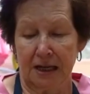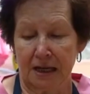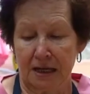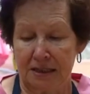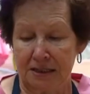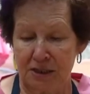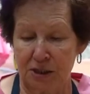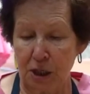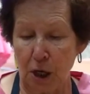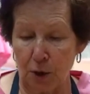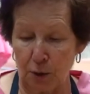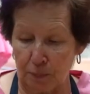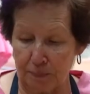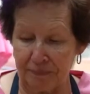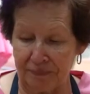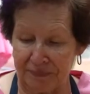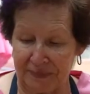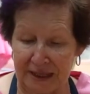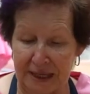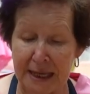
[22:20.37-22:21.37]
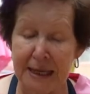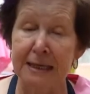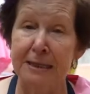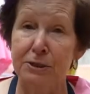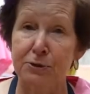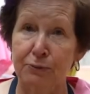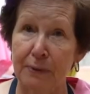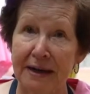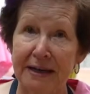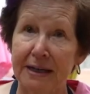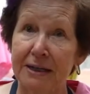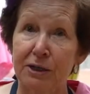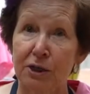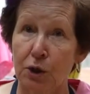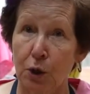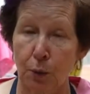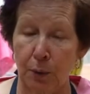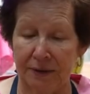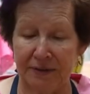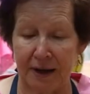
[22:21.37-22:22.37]
So it is ready to
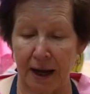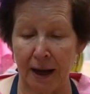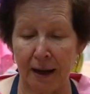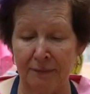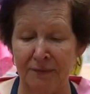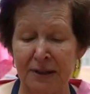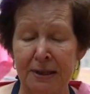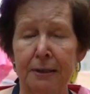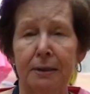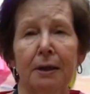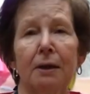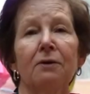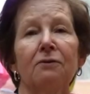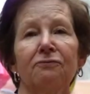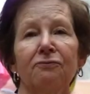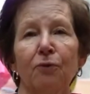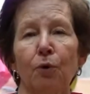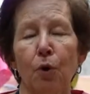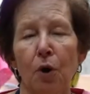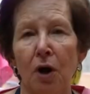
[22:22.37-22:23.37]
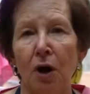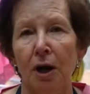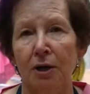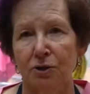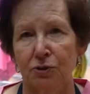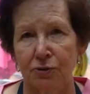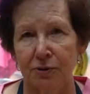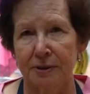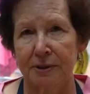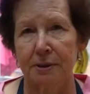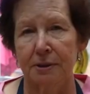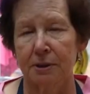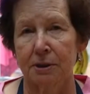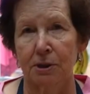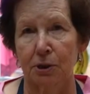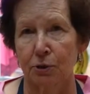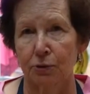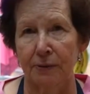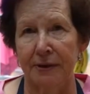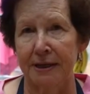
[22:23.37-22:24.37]
go in the oven,
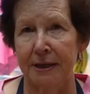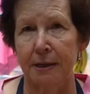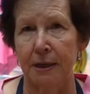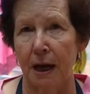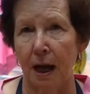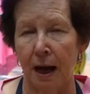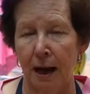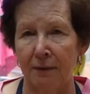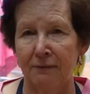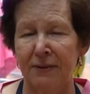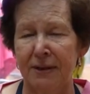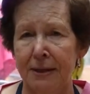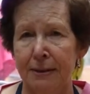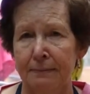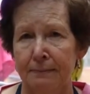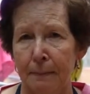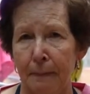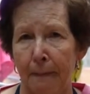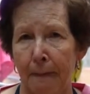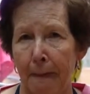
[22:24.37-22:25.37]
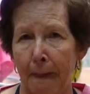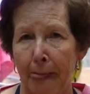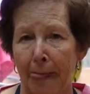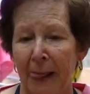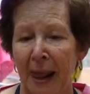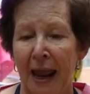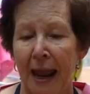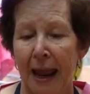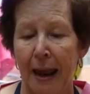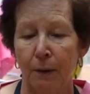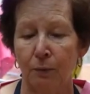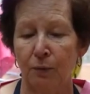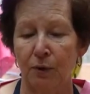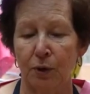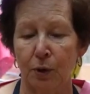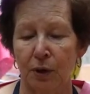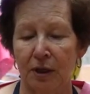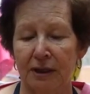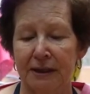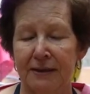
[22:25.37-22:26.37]
400-degree oven. And we're
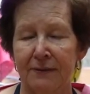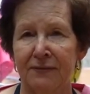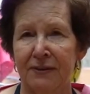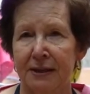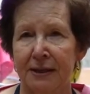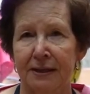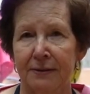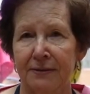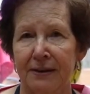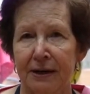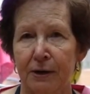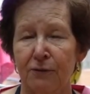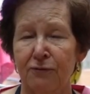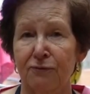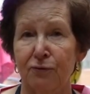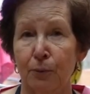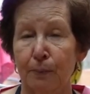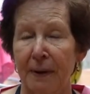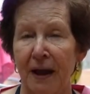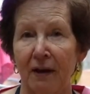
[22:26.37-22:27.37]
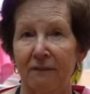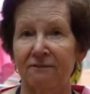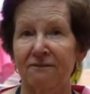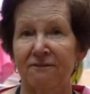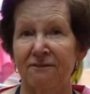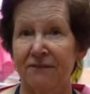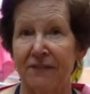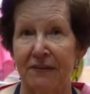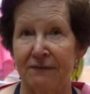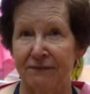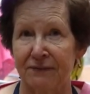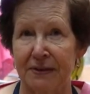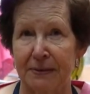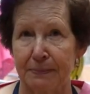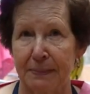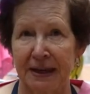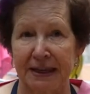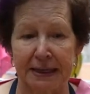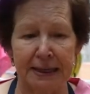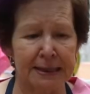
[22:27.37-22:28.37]
going to leave it in there for about 50
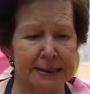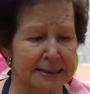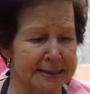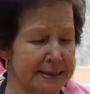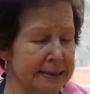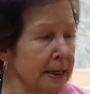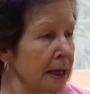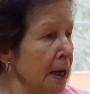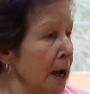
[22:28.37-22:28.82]
minutes.